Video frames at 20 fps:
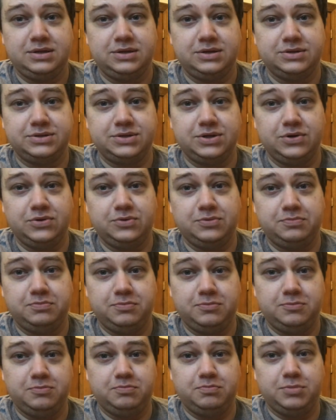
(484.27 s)
there's no
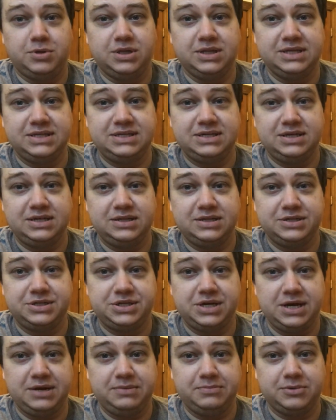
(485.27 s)
bullet in the
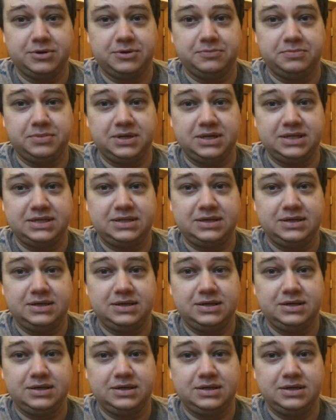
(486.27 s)
chamber, but
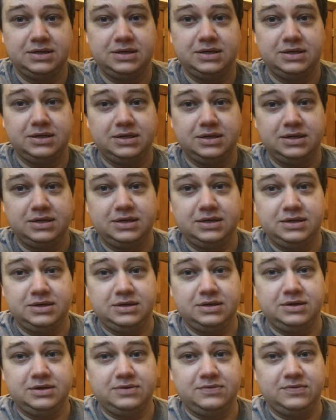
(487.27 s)
you
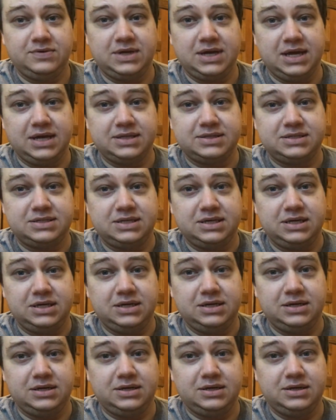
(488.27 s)
can't
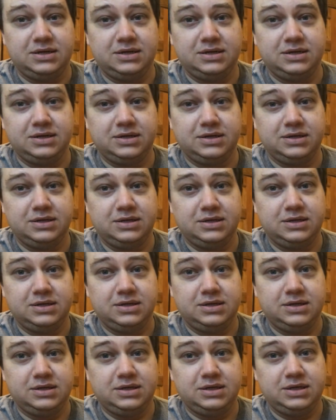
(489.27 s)
see.
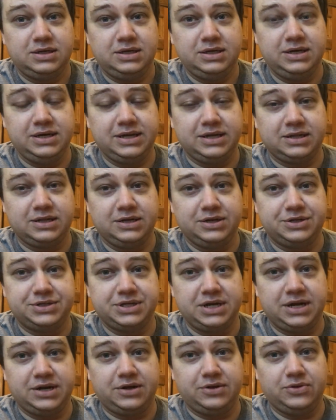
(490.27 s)
You got a clear
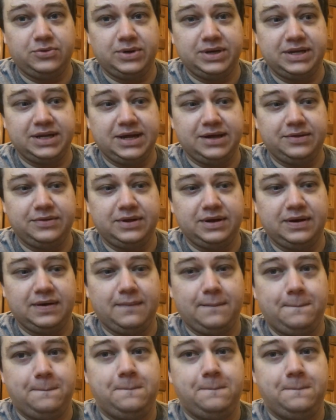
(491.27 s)
shot all the way down there.